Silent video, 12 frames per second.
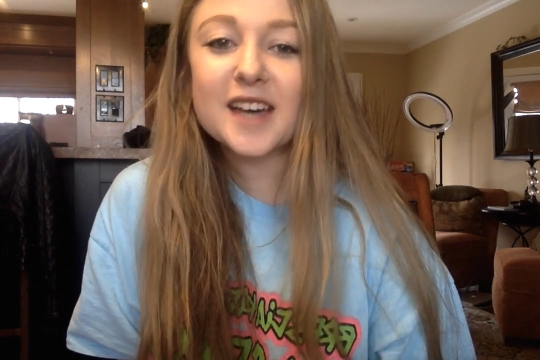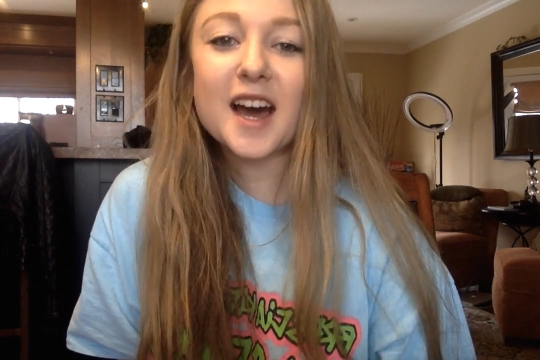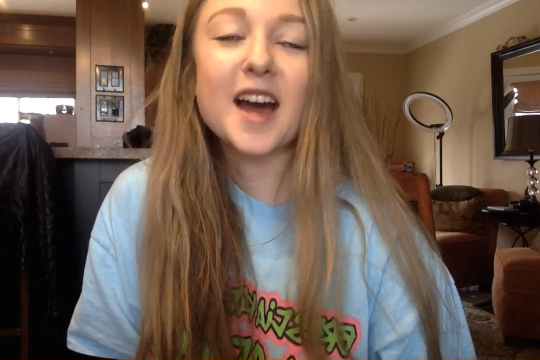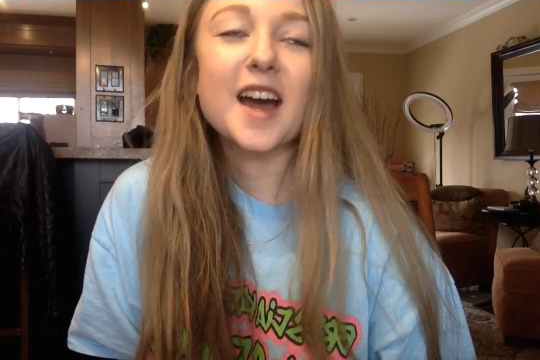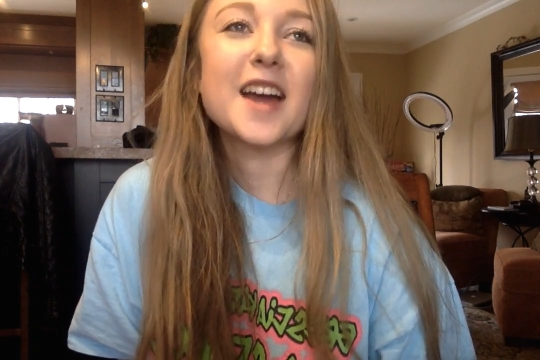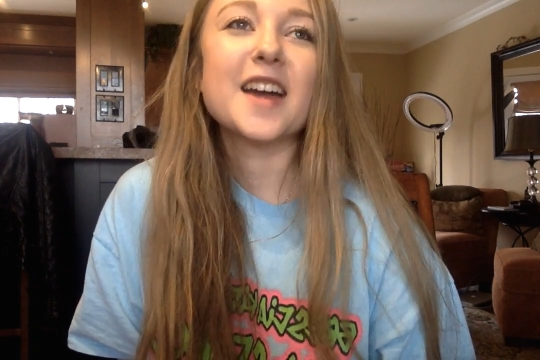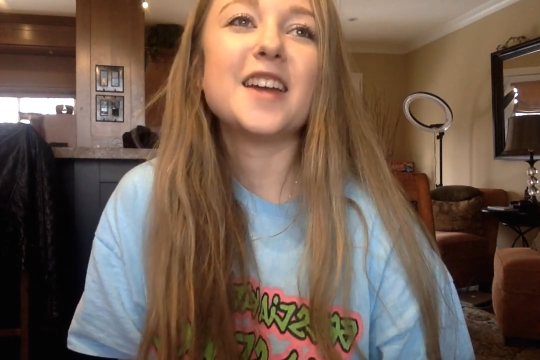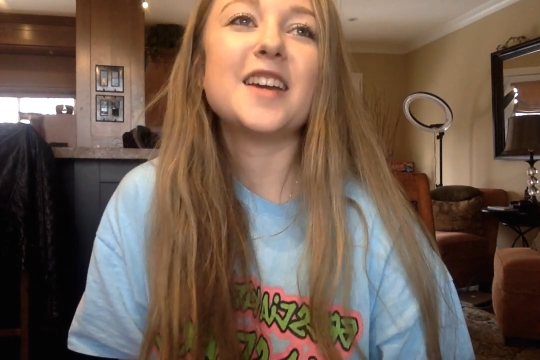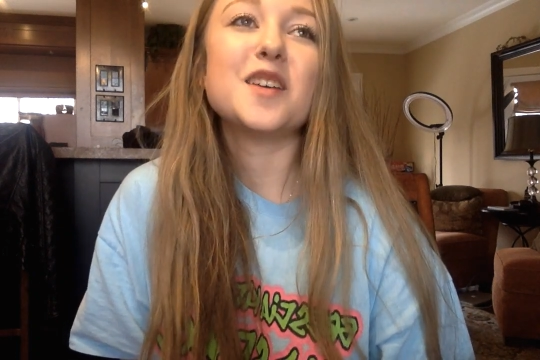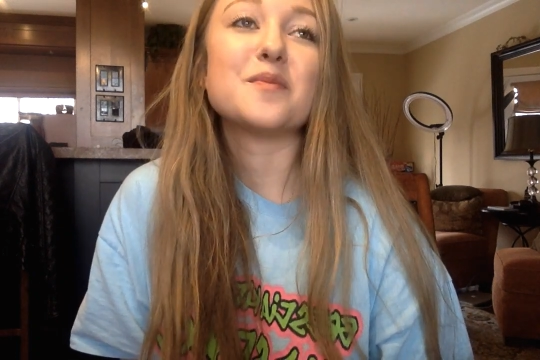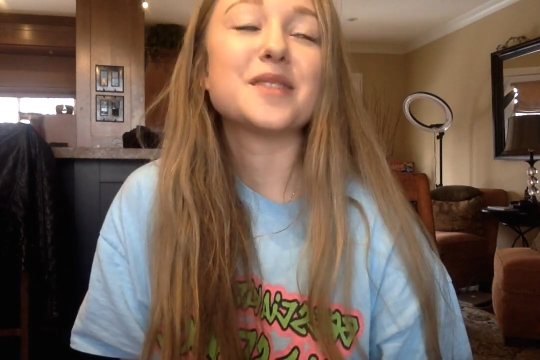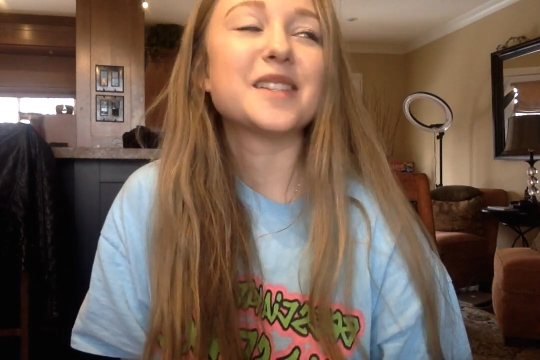I
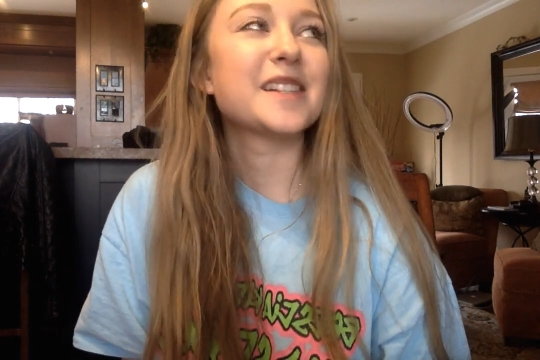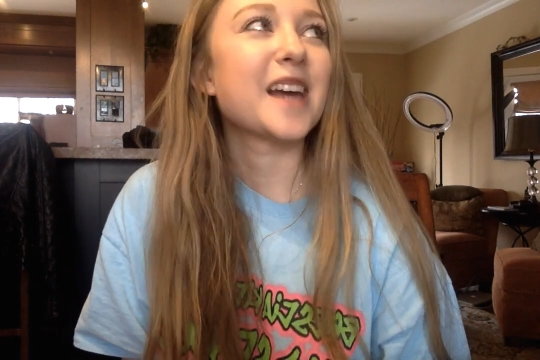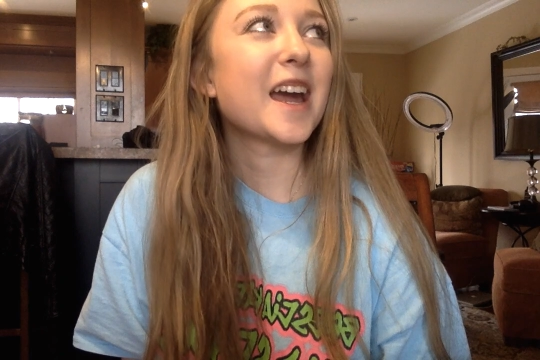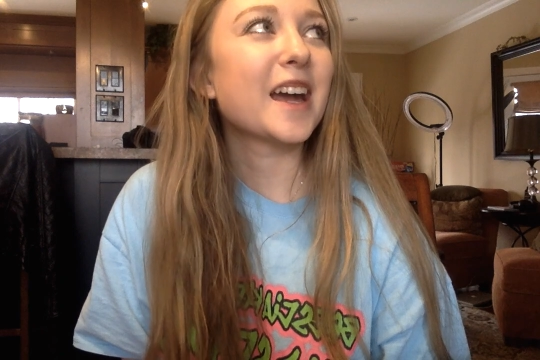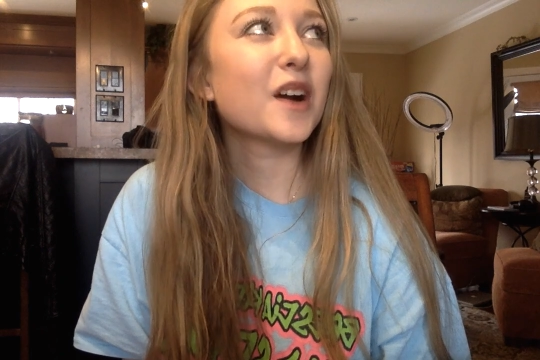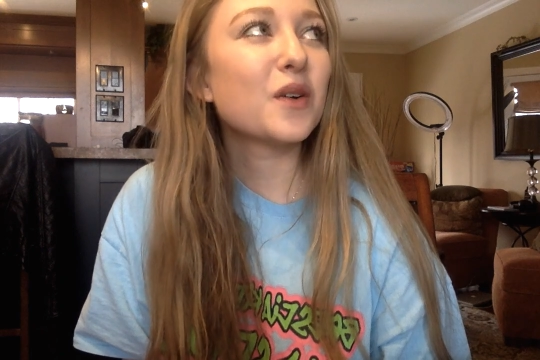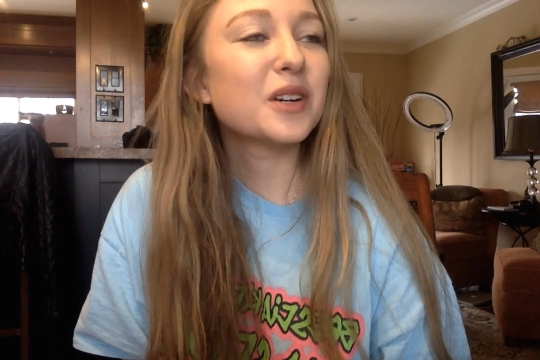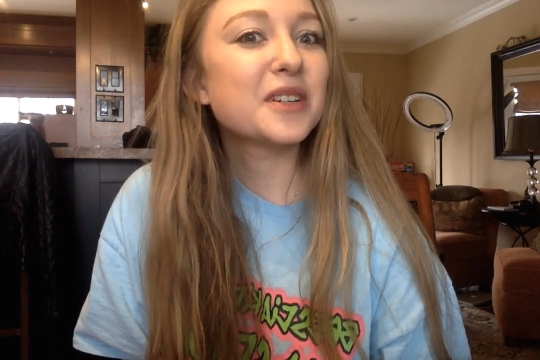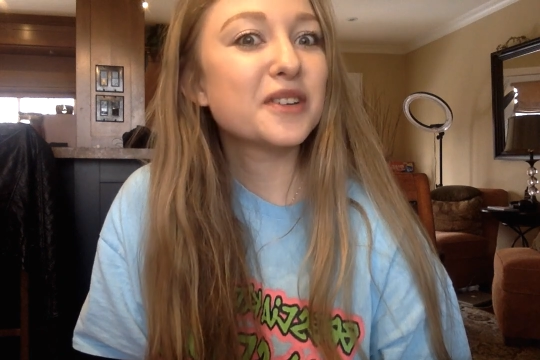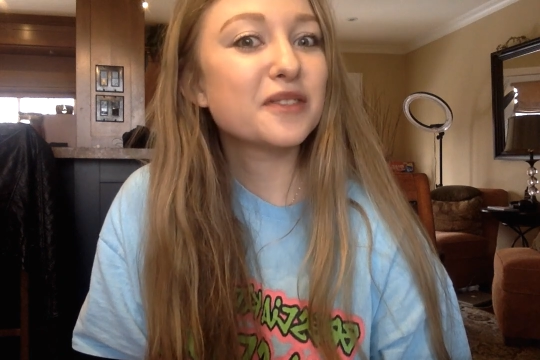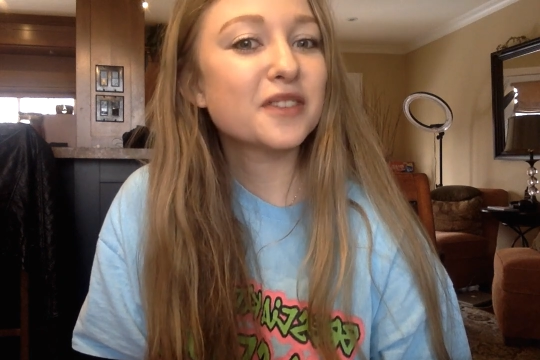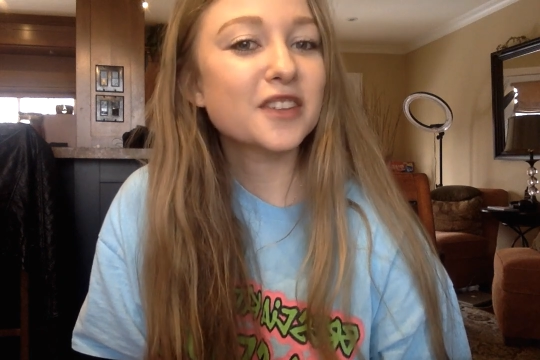am saying I want to
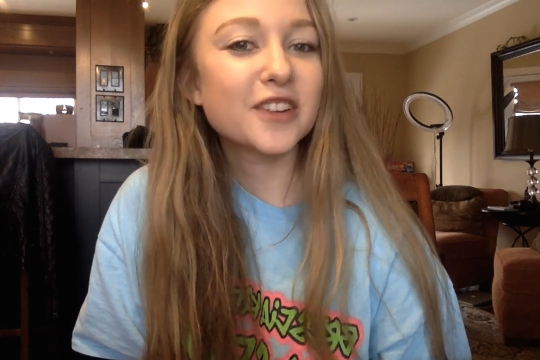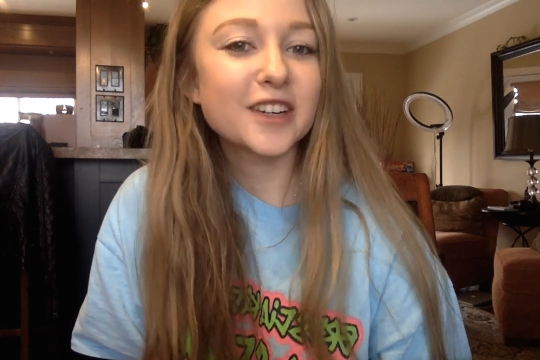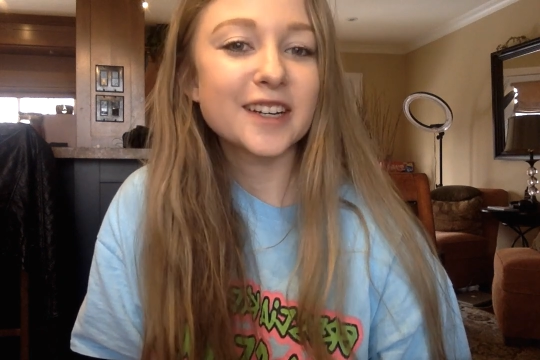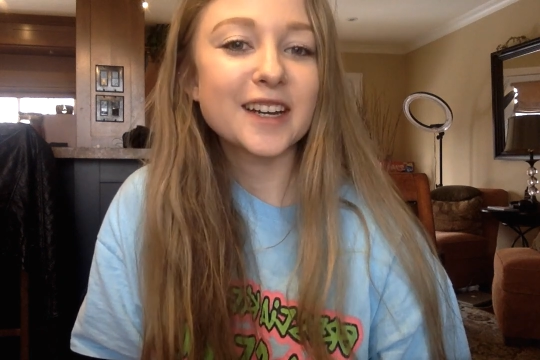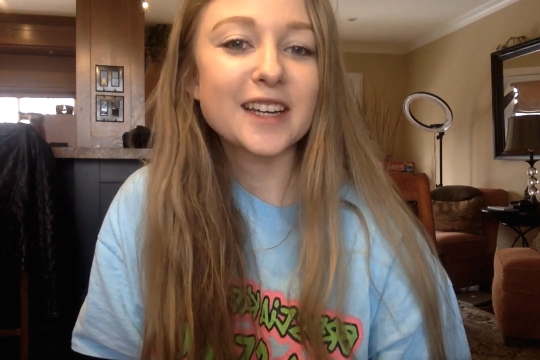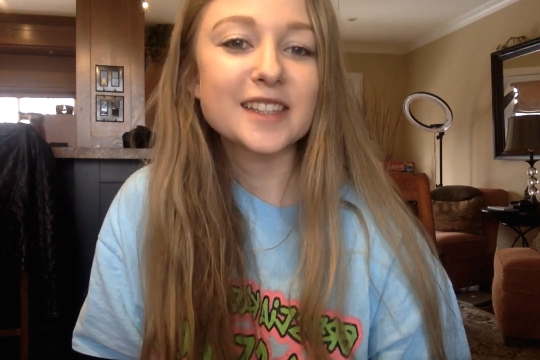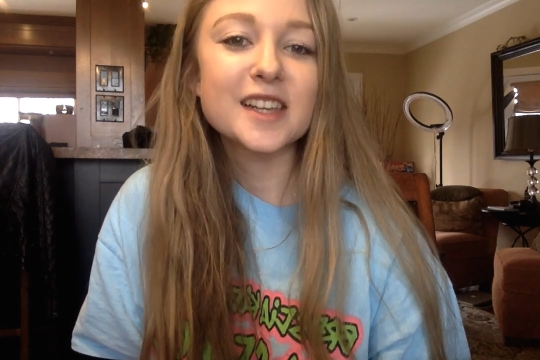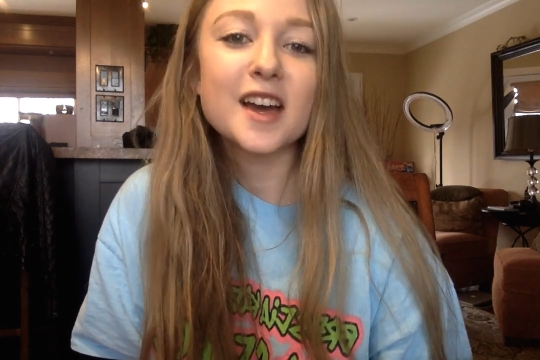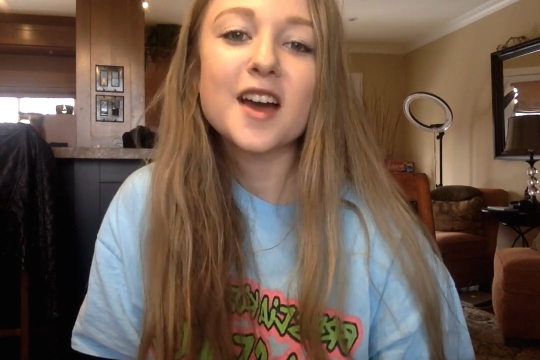do it for 30 days,